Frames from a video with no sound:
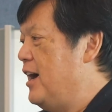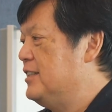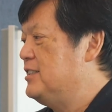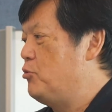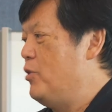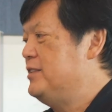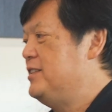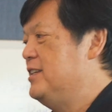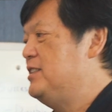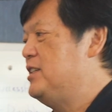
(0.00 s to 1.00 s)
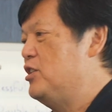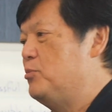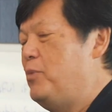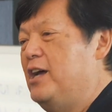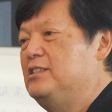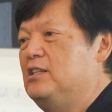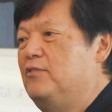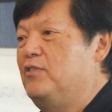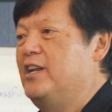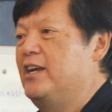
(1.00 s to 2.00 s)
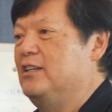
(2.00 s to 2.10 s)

at Moji Cinema guide you through a very